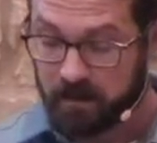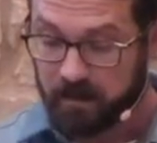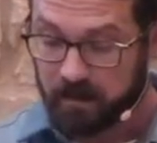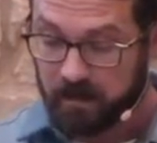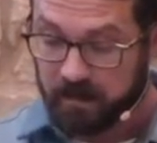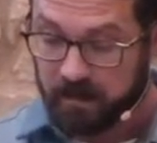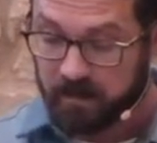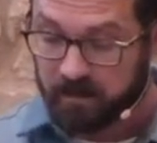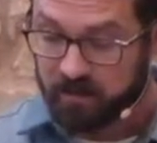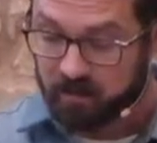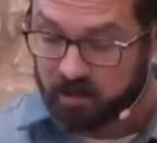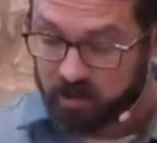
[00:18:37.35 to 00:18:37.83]

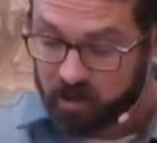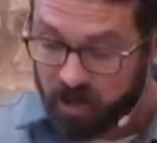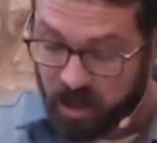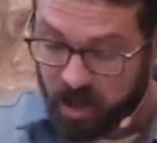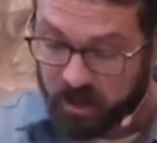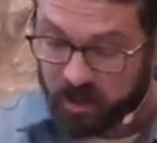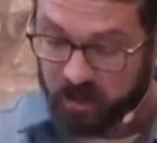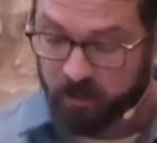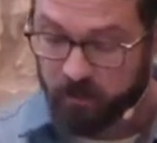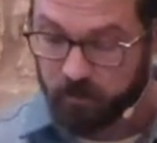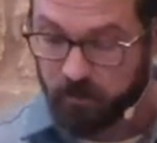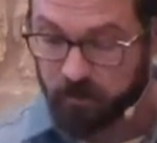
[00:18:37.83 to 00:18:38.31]
his
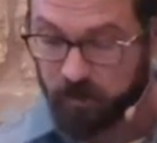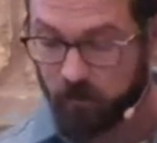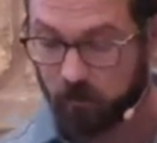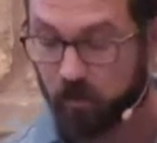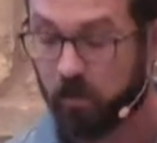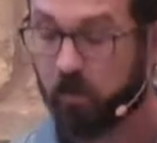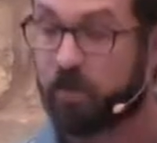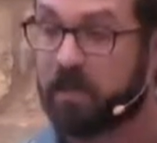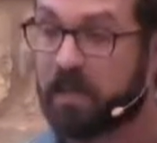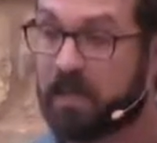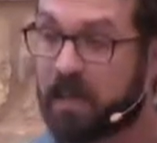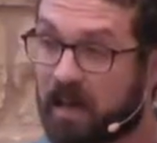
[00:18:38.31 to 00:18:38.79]
judgment
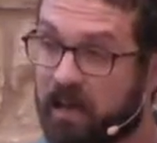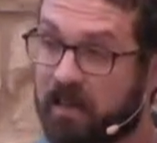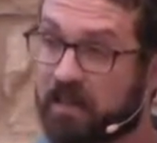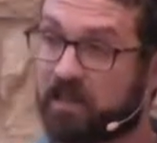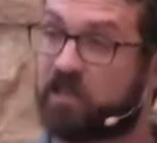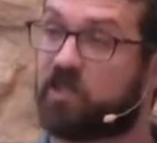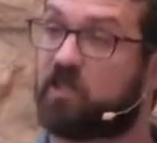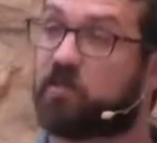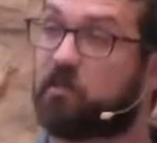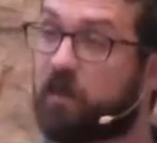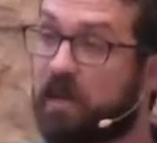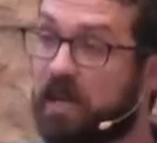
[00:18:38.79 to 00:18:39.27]
will be
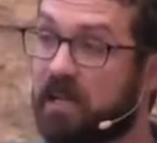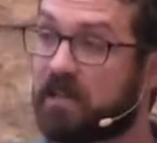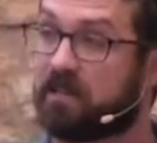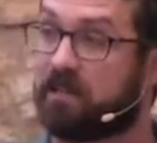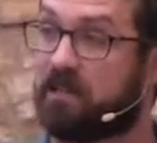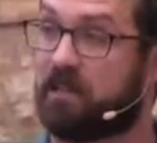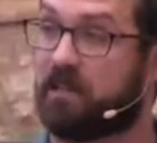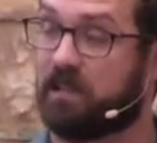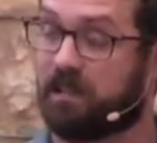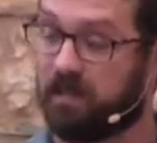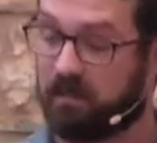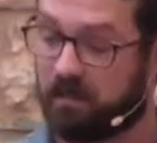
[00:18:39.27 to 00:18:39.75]

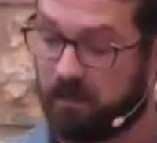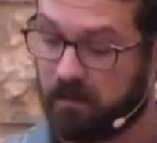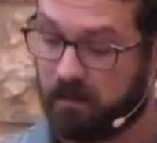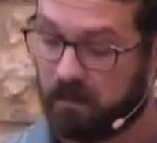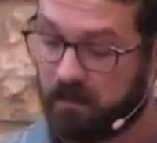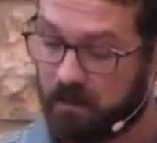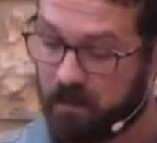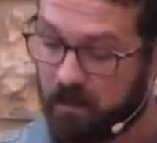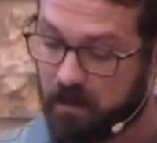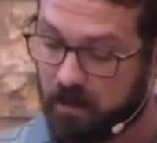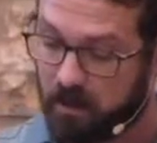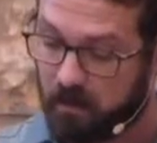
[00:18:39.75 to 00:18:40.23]
unexpected,
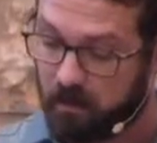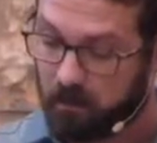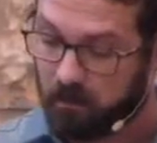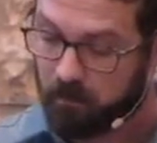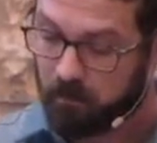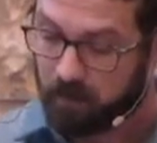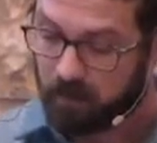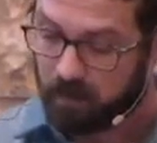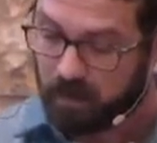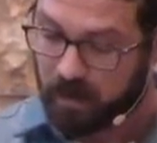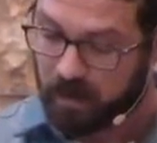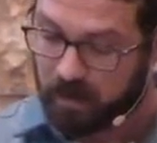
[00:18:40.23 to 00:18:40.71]

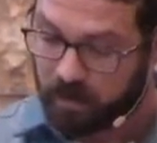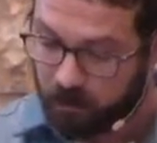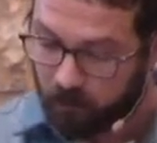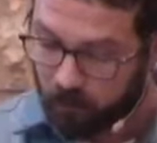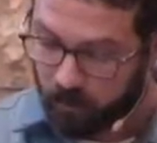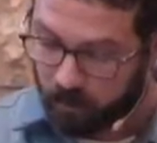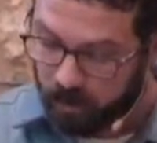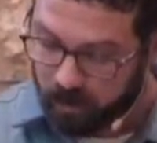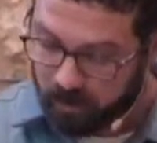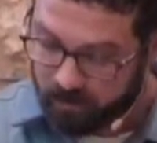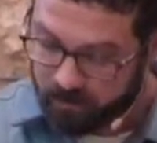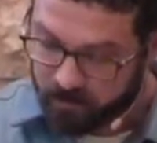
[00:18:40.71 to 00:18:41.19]
and it will
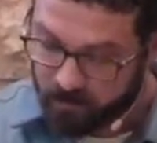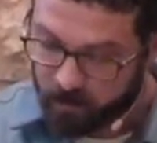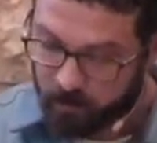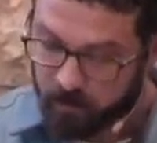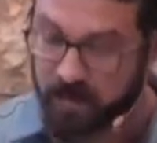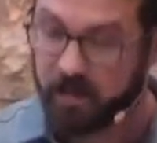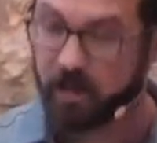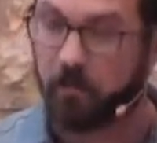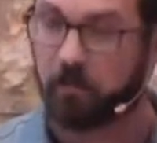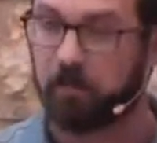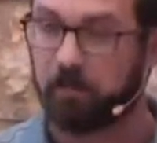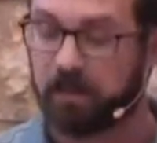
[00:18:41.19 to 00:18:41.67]
also be
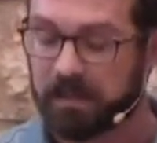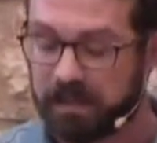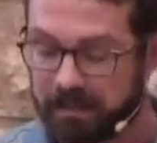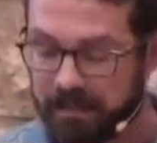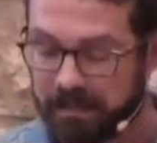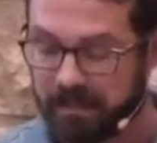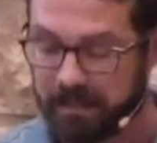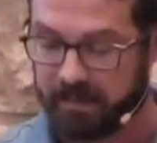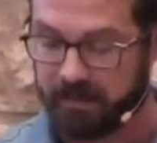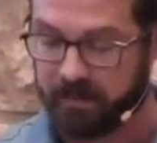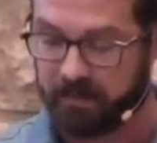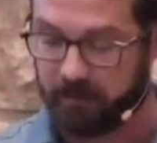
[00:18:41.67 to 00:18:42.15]

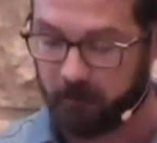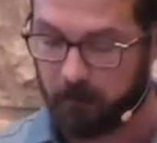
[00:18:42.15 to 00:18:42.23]
complete.